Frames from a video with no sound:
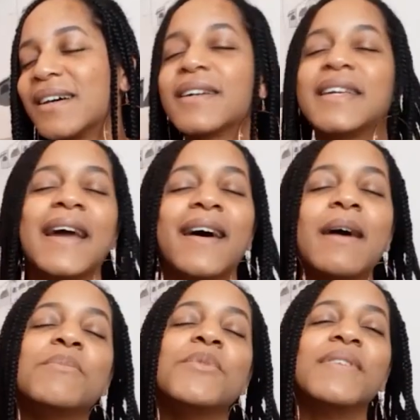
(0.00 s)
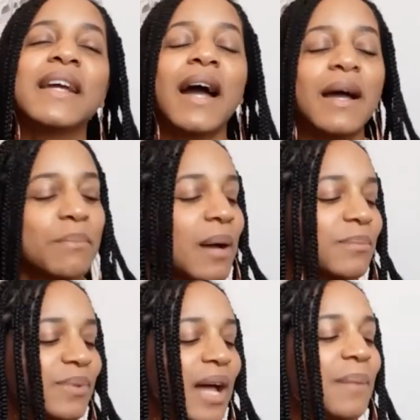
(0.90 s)
yeah,
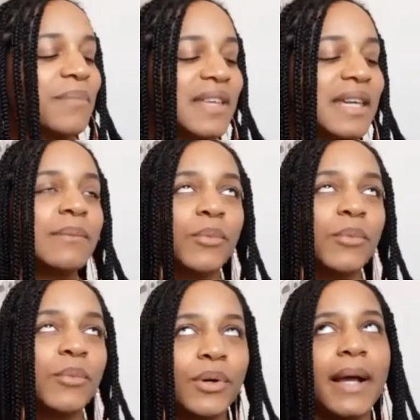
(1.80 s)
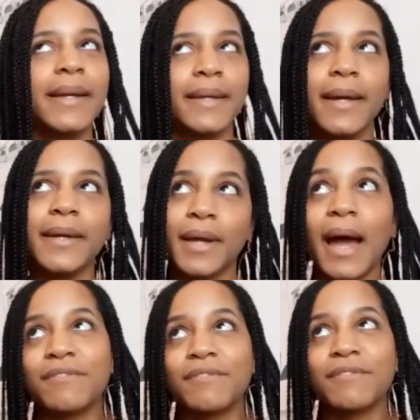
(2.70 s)
I'm thinking more like, yeah, you
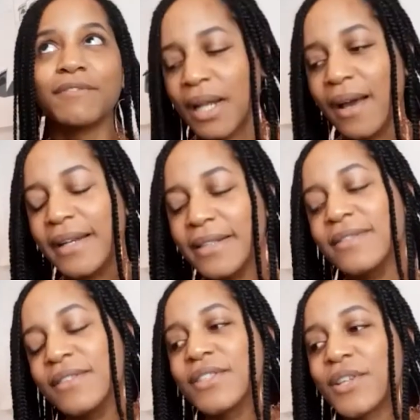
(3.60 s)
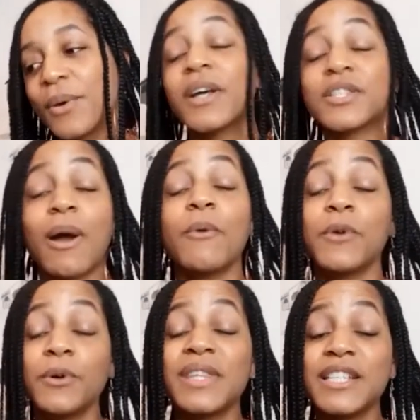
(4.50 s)
have to do it online. So I
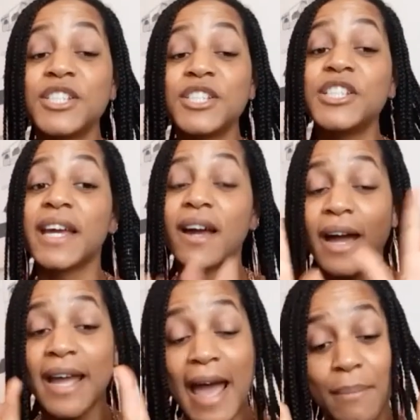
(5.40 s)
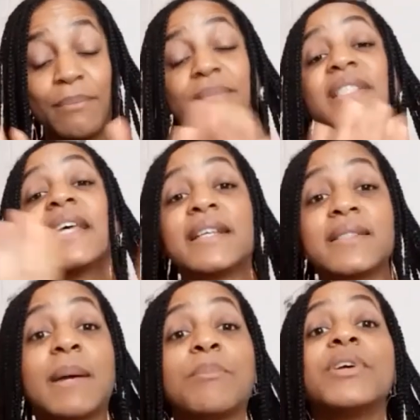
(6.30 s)
will this year. I'm
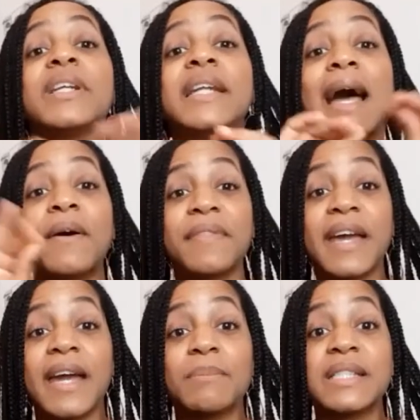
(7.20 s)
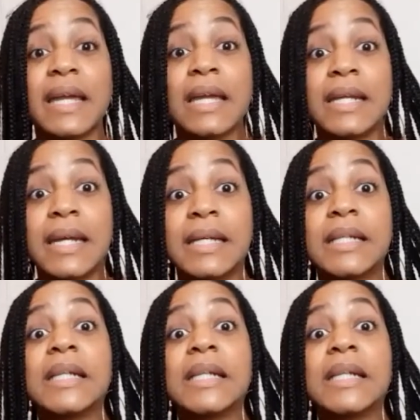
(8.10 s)
putting it out there. I'm saying it.